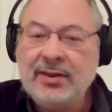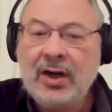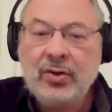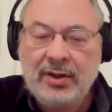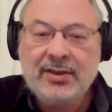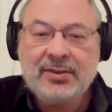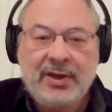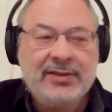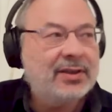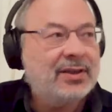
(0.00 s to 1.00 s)
Now it's
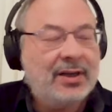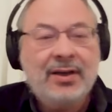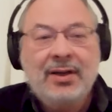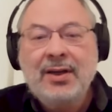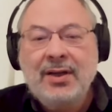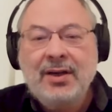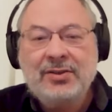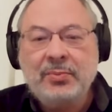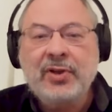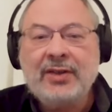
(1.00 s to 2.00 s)
basically
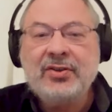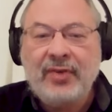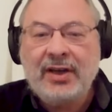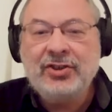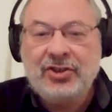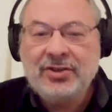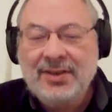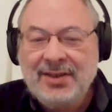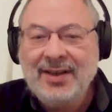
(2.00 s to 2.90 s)
it's a blood revenge